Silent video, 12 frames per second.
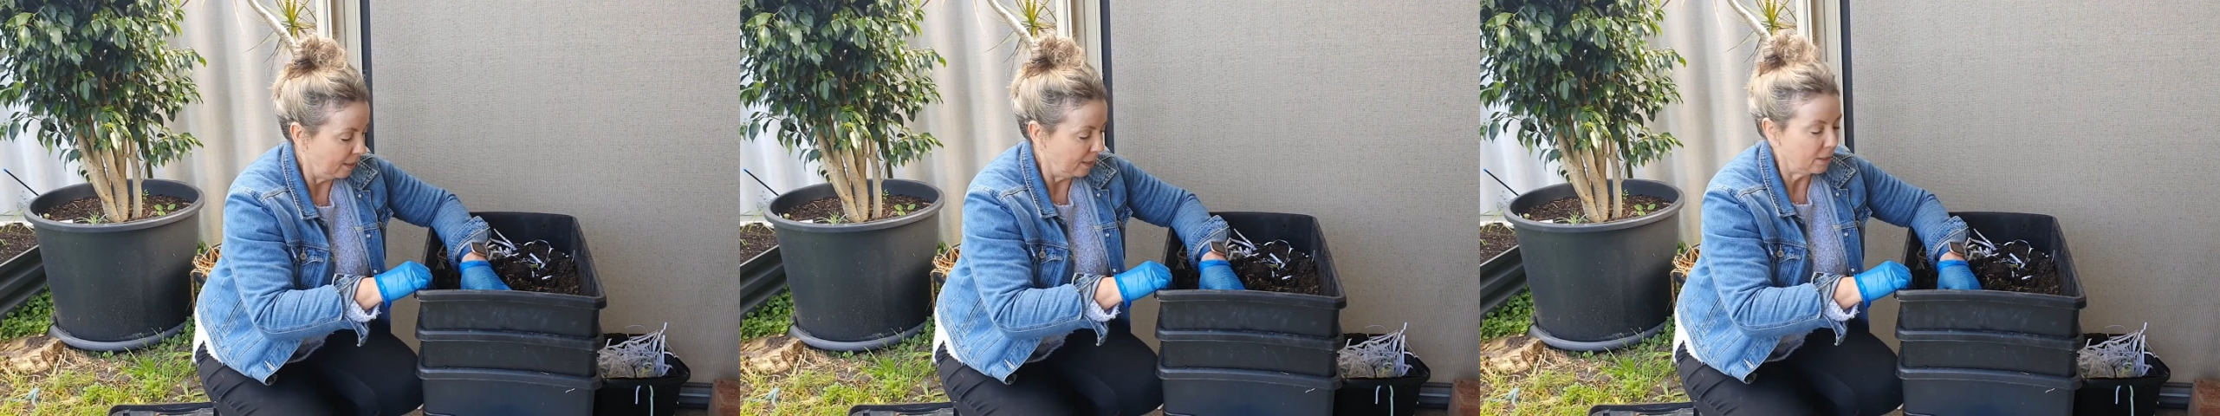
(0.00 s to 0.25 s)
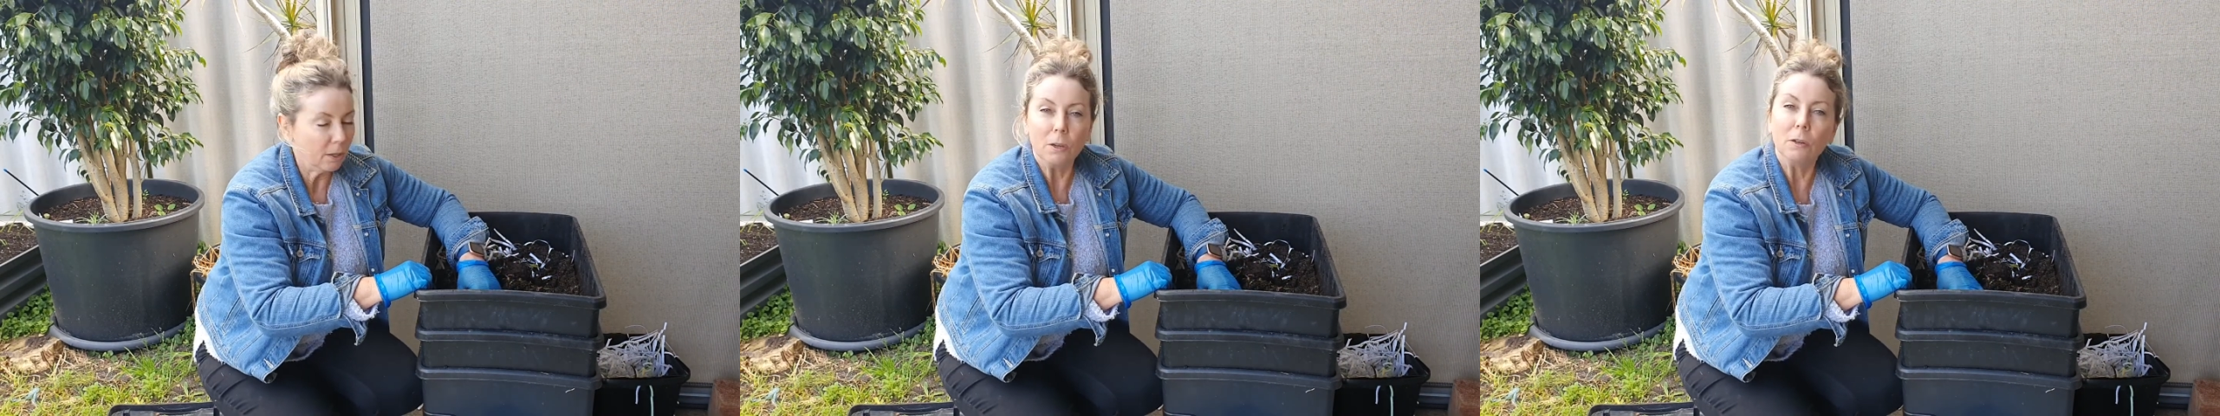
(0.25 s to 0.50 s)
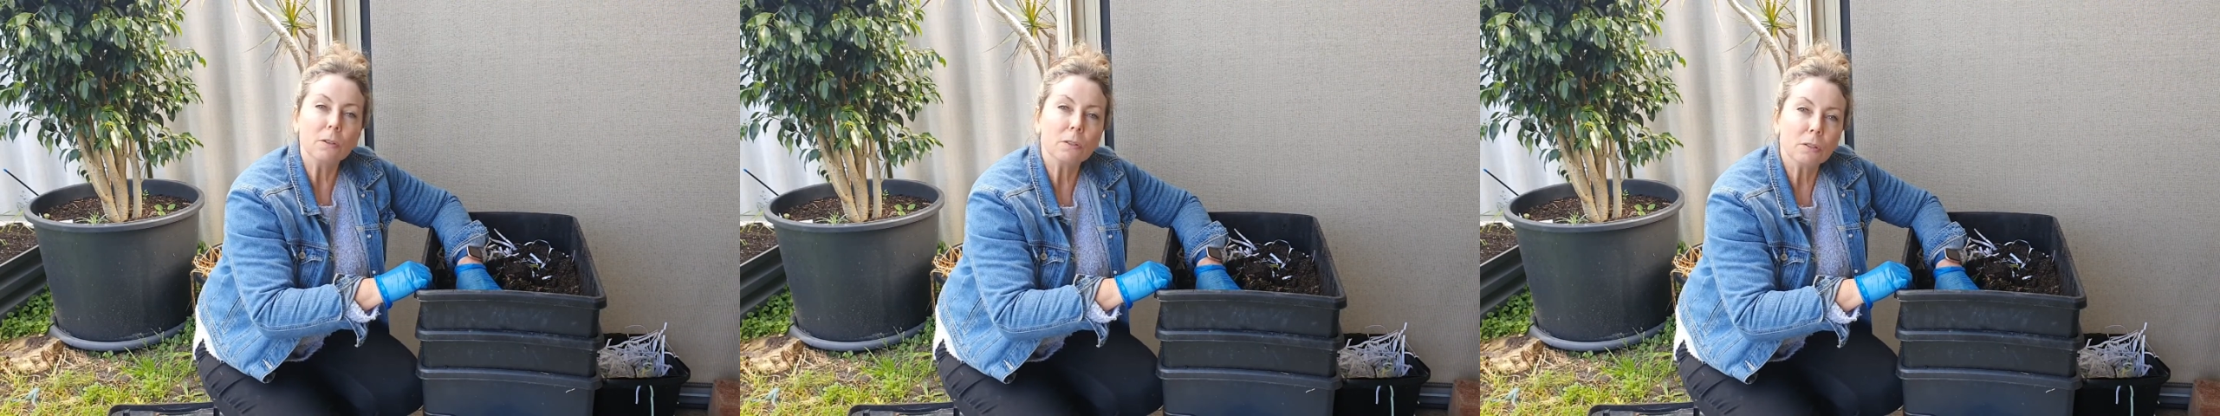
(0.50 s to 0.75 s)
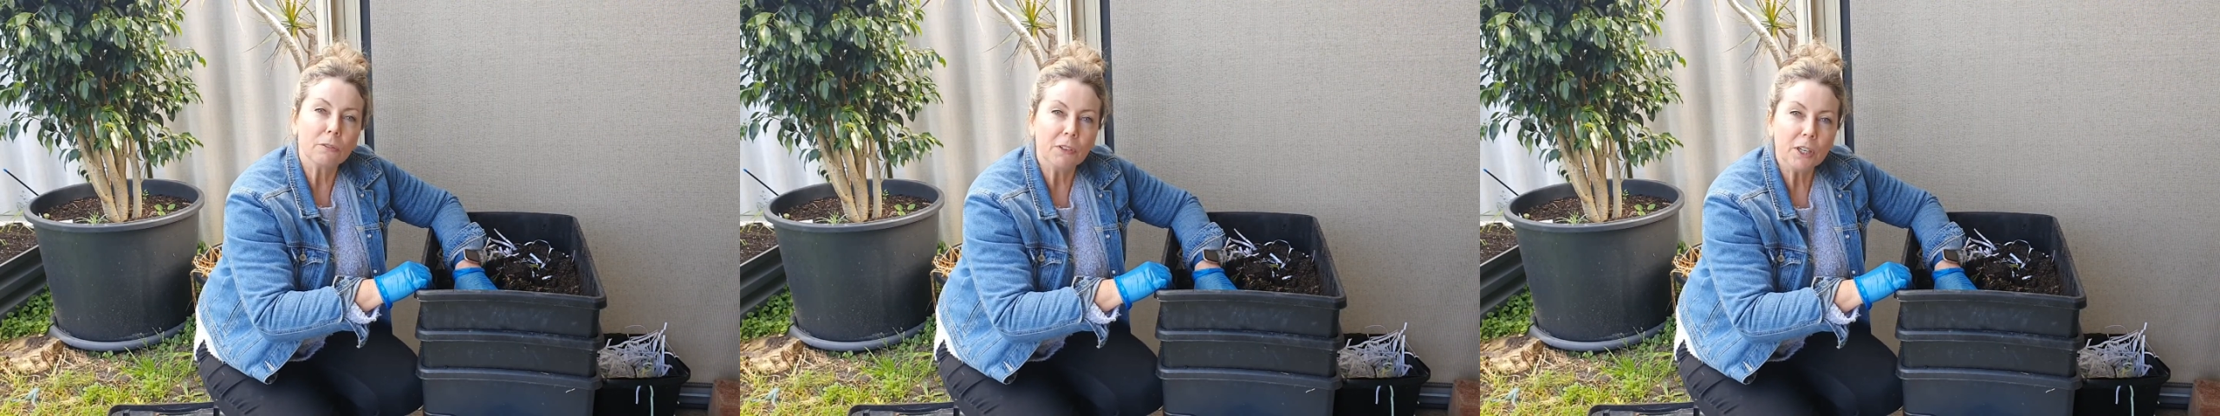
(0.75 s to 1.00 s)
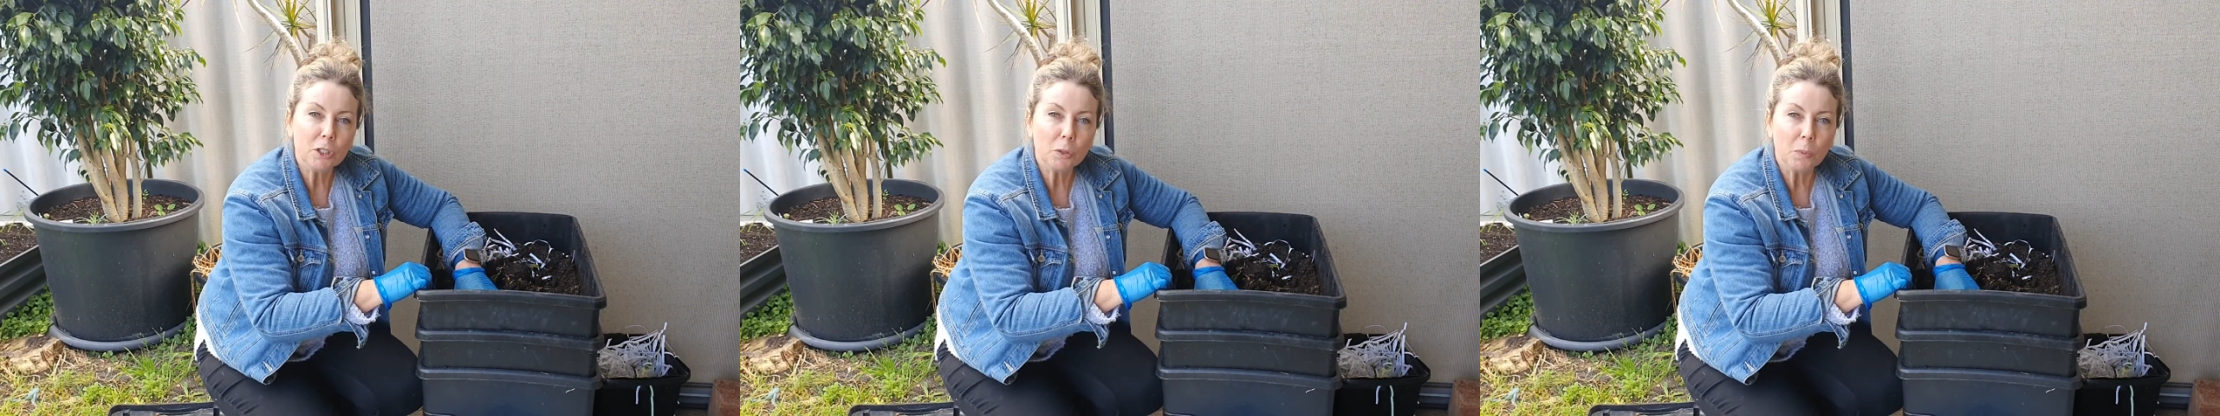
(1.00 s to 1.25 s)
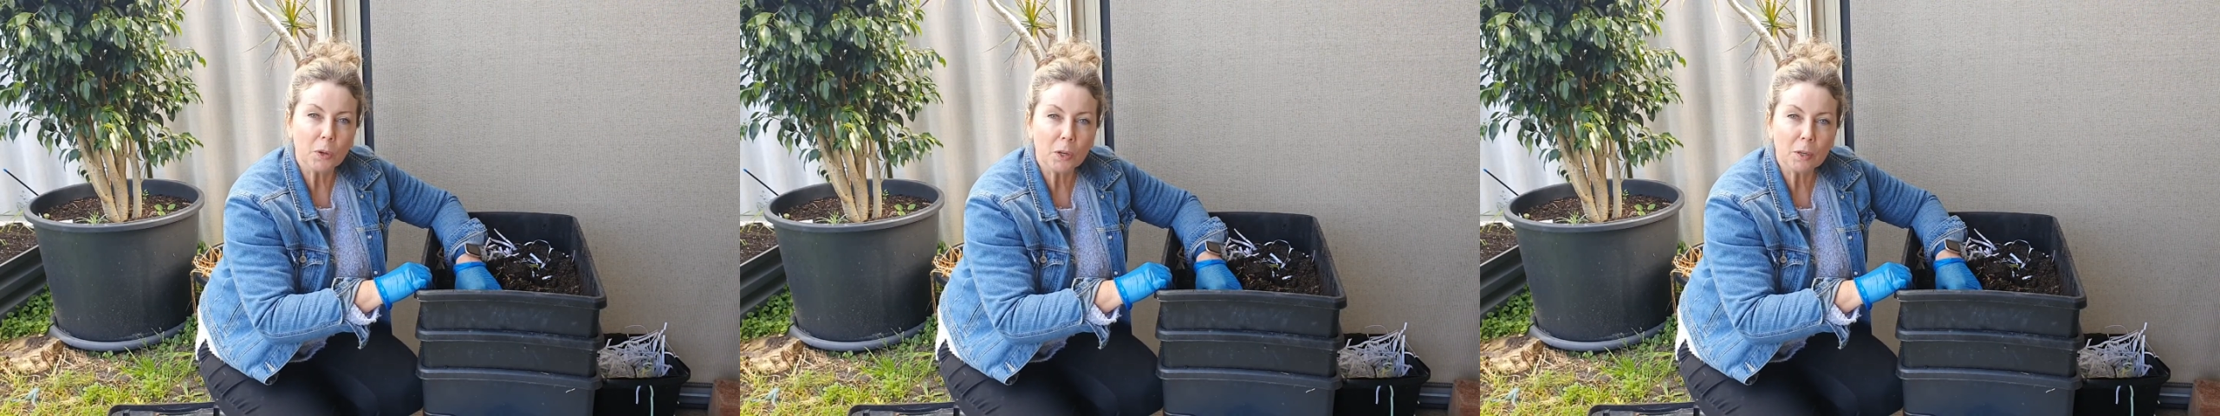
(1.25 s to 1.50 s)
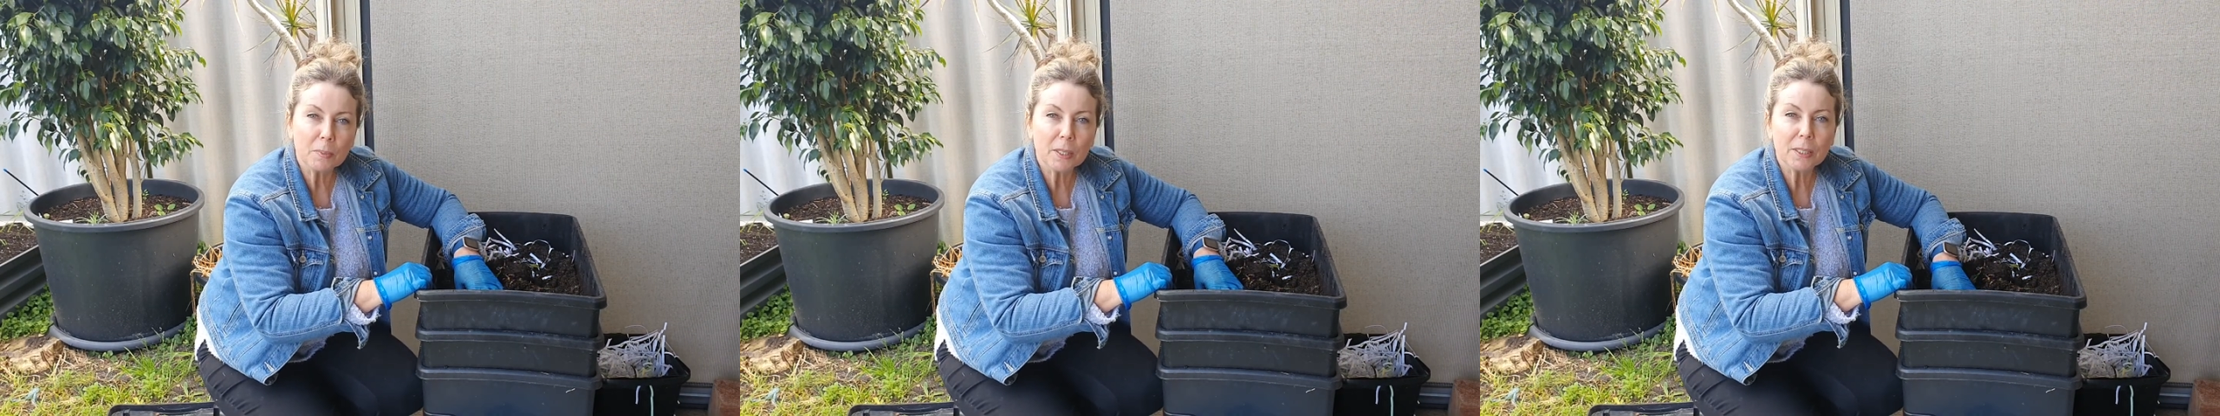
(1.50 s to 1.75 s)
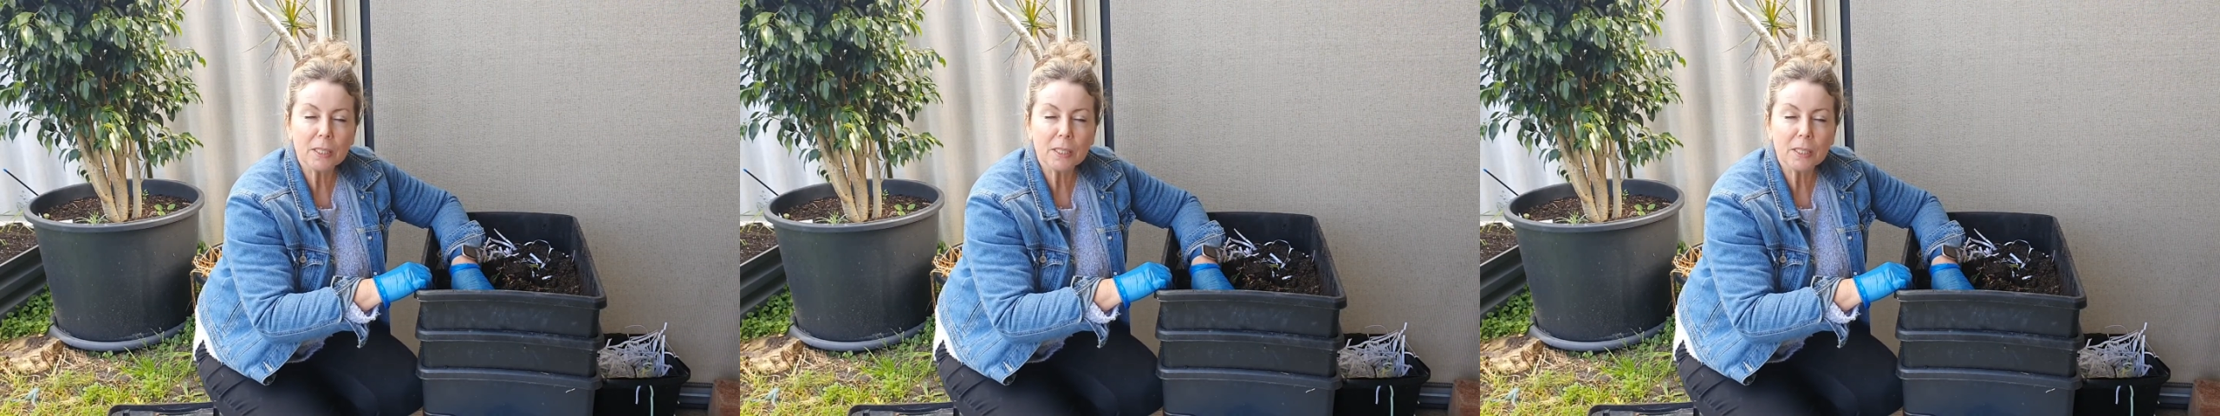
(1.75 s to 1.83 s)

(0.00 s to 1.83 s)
So to feed your worms,